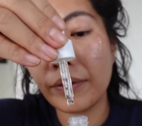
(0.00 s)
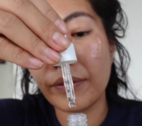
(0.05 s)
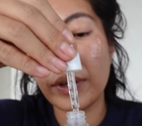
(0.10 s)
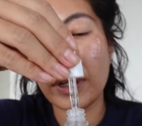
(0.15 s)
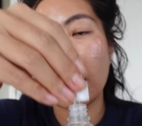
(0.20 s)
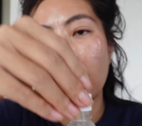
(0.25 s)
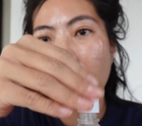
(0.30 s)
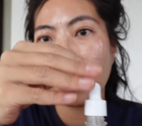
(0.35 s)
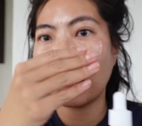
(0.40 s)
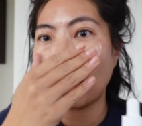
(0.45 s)

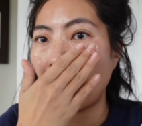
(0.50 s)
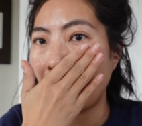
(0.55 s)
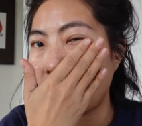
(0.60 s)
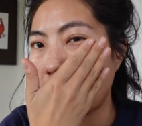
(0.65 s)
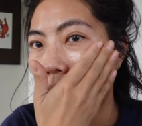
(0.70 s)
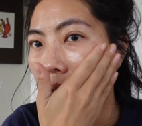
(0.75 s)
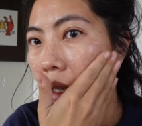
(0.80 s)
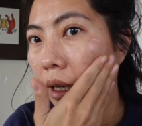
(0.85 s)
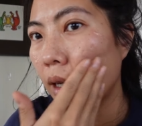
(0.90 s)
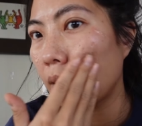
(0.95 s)
really
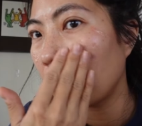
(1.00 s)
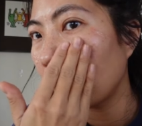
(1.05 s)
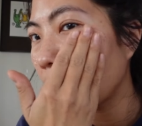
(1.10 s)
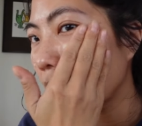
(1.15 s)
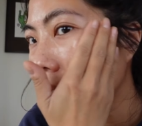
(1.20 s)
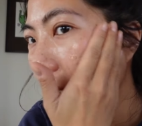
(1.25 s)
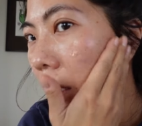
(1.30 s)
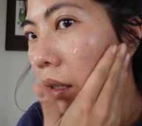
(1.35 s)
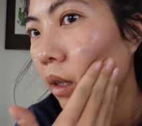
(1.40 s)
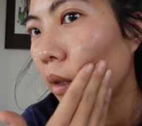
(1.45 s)
like
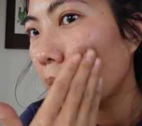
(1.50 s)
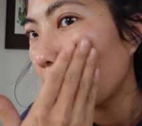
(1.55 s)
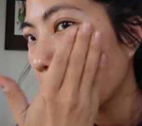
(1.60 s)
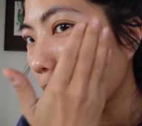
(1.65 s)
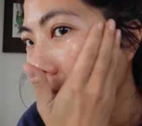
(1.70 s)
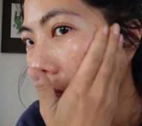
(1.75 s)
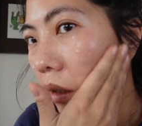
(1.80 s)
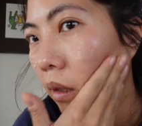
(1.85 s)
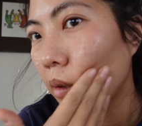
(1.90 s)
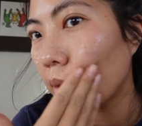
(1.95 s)

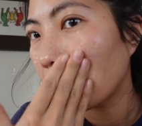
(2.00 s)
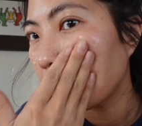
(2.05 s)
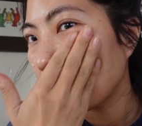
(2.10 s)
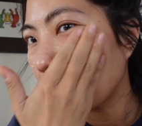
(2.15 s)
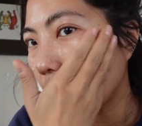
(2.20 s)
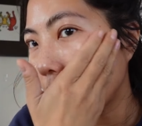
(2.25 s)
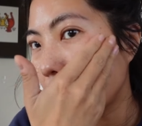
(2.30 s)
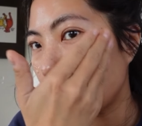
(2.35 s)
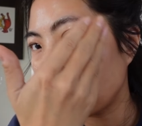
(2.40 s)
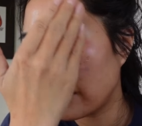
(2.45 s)

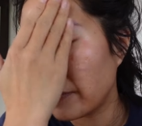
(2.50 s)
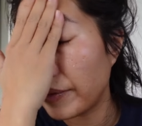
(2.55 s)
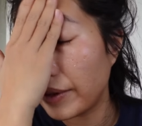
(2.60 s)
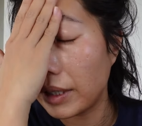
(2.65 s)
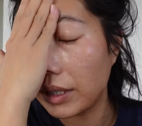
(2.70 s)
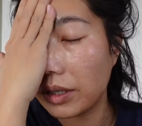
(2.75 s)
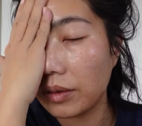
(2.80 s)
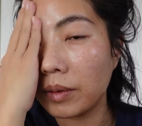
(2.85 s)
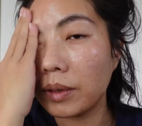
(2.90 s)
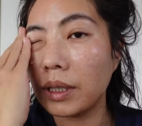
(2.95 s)

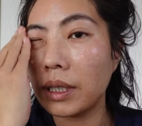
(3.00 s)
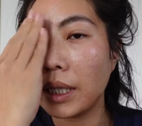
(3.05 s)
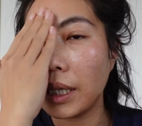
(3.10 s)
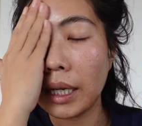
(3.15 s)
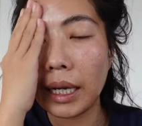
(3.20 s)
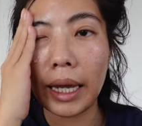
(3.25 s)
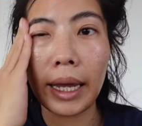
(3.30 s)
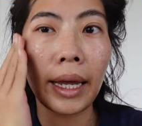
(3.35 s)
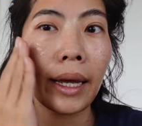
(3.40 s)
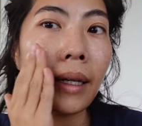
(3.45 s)

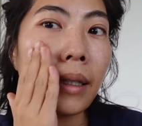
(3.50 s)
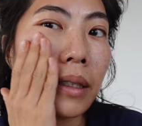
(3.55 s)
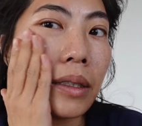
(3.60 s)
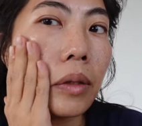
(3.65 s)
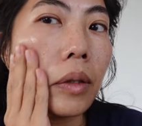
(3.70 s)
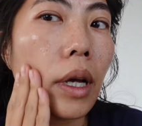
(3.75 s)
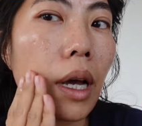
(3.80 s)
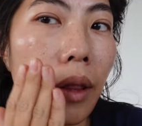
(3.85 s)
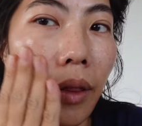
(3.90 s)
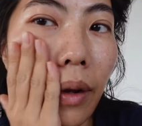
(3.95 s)
individually and
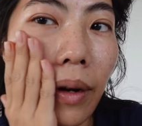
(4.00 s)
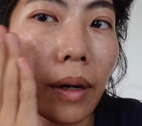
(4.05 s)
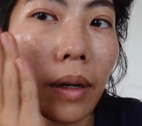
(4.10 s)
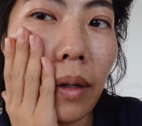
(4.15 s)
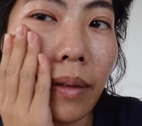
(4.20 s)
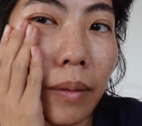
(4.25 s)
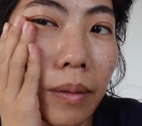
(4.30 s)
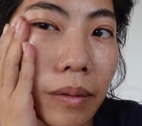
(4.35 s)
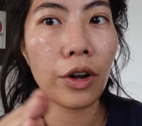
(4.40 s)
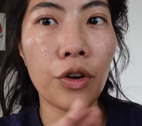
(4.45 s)
together.
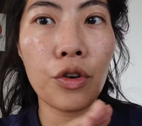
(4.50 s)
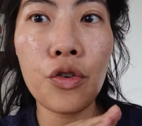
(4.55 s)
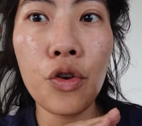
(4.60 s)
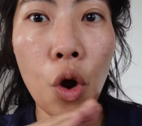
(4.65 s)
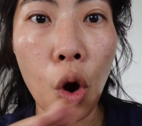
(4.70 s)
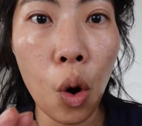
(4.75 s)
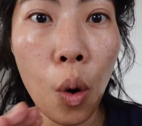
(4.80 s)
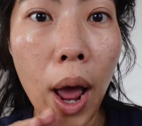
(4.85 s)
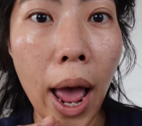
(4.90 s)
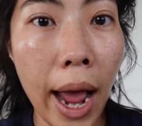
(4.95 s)
There are
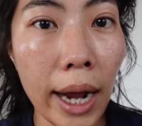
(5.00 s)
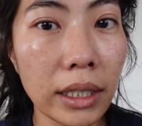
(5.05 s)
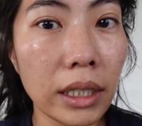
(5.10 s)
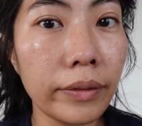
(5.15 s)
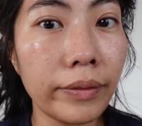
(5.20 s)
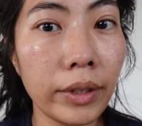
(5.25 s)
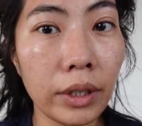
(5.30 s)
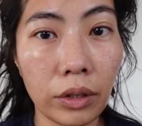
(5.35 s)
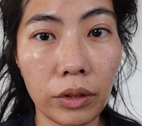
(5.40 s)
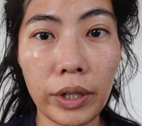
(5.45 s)
no
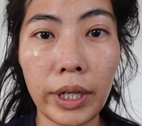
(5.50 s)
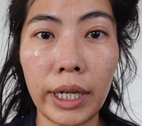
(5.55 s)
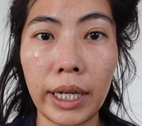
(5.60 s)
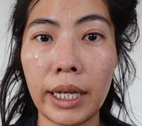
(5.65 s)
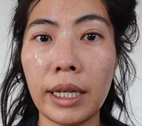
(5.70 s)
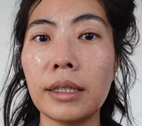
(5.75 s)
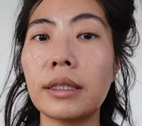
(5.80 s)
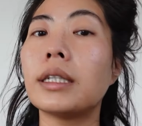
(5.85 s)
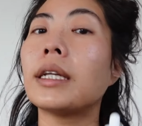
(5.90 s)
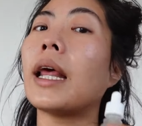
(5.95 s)
active
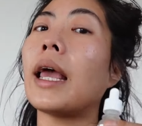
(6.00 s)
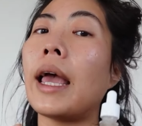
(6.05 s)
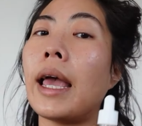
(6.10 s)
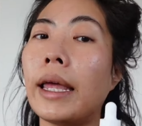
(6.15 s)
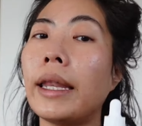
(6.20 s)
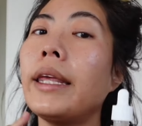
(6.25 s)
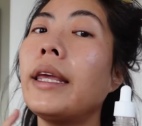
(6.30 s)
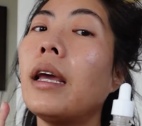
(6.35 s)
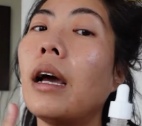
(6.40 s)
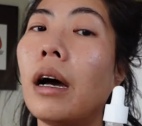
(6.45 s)
ingredients in
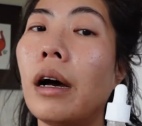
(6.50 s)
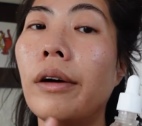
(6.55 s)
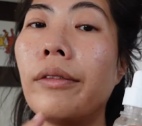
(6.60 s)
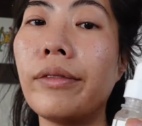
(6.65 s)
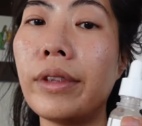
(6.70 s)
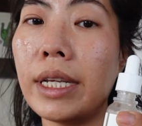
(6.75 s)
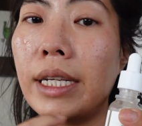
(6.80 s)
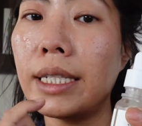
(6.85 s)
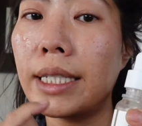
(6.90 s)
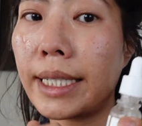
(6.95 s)
any of
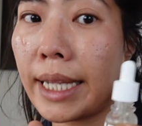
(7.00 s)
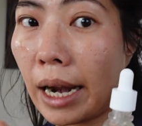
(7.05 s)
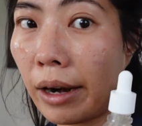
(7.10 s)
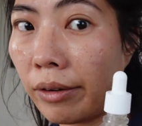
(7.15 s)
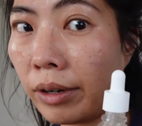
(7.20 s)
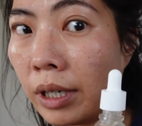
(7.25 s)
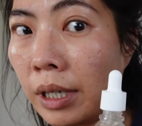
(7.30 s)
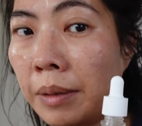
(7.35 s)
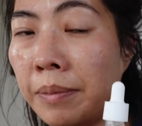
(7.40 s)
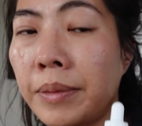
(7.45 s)
these
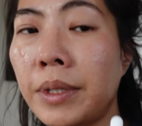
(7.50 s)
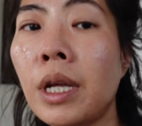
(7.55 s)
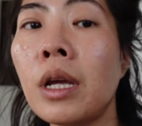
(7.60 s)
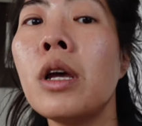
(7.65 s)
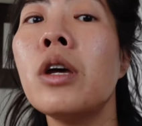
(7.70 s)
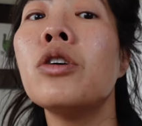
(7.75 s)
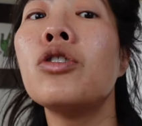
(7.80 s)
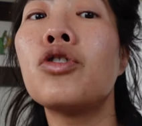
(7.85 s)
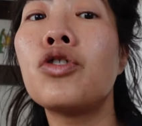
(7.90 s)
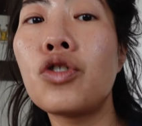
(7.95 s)
serums,
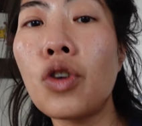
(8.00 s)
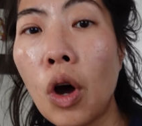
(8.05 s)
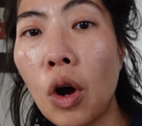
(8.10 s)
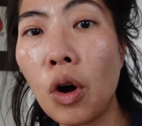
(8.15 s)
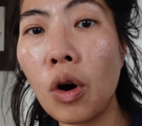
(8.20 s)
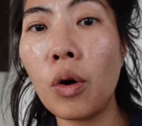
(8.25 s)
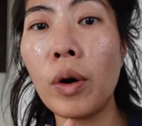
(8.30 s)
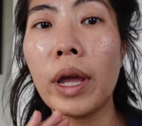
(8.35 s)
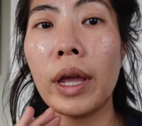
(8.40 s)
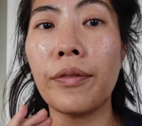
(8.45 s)

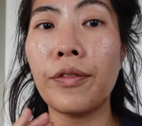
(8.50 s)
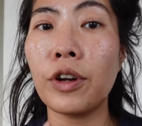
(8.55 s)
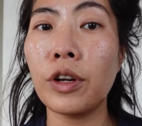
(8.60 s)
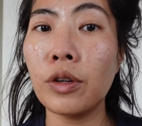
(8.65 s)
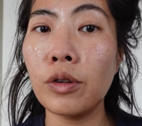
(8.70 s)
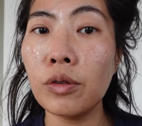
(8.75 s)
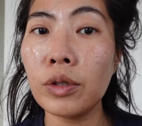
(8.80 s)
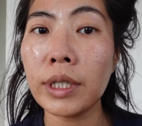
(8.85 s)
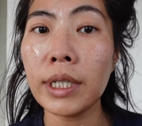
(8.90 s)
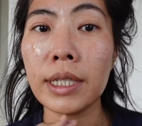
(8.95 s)
so if you're
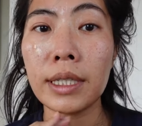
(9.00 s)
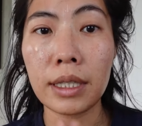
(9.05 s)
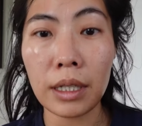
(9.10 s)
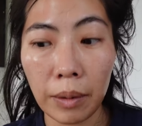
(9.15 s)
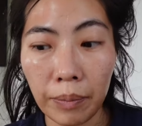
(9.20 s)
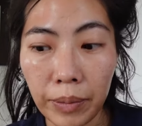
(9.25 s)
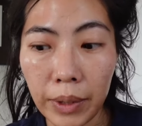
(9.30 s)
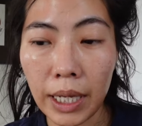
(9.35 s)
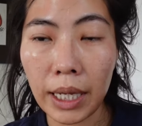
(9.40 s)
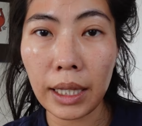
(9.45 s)
using
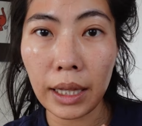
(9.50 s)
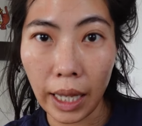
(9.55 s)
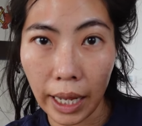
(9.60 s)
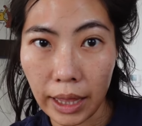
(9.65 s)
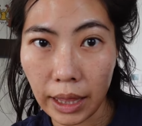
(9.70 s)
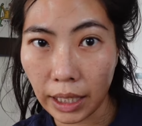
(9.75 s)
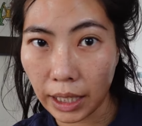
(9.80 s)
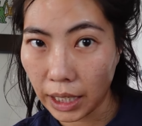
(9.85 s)
something like the